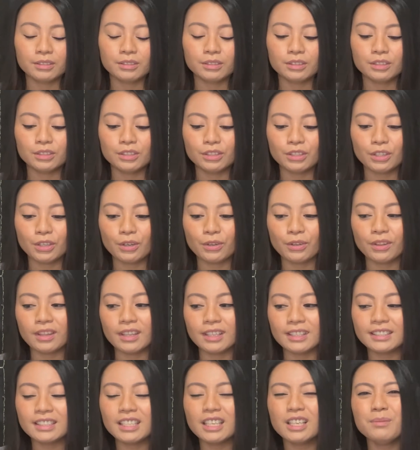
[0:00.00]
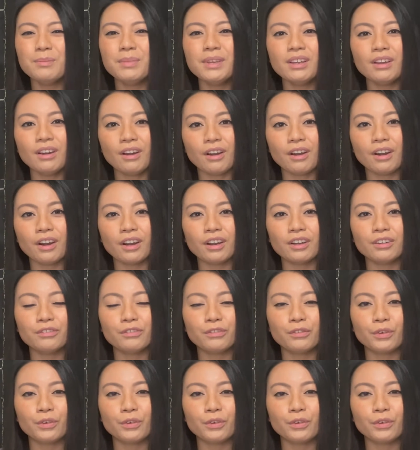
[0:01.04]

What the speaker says: So this can be hard